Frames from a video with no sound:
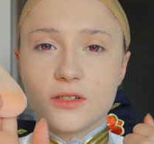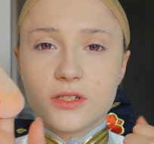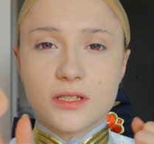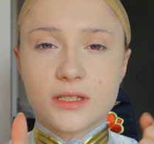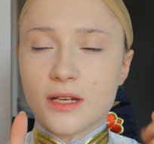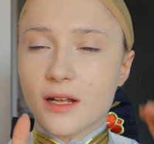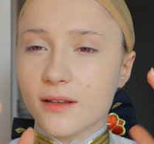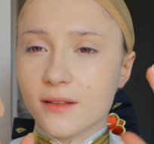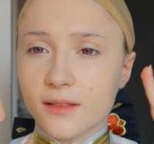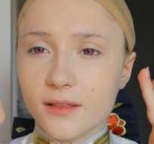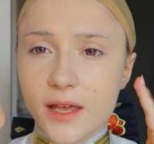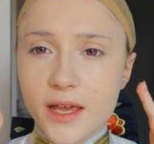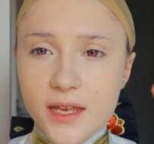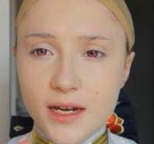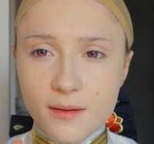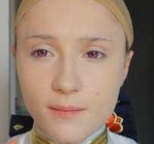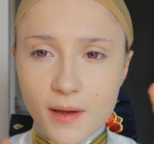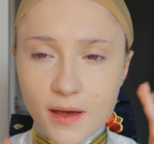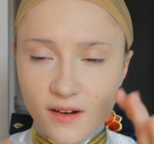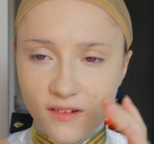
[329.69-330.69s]
just a
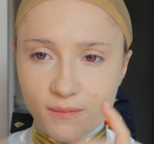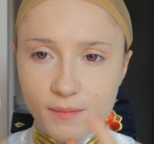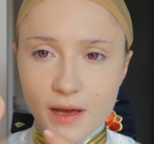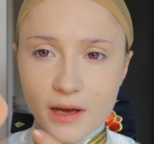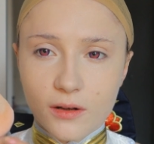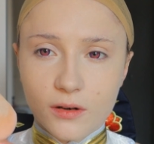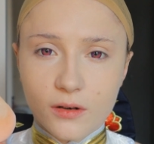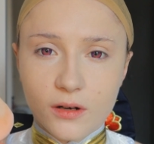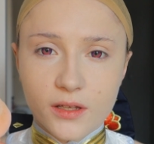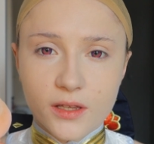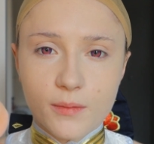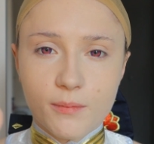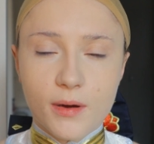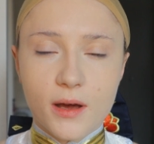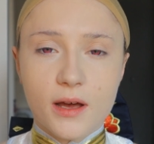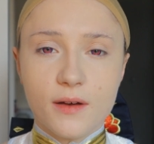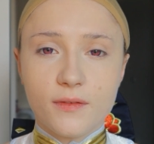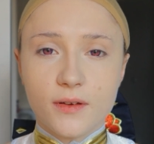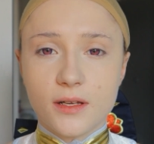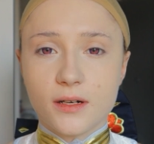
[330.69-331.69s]
light amount of powder on the puff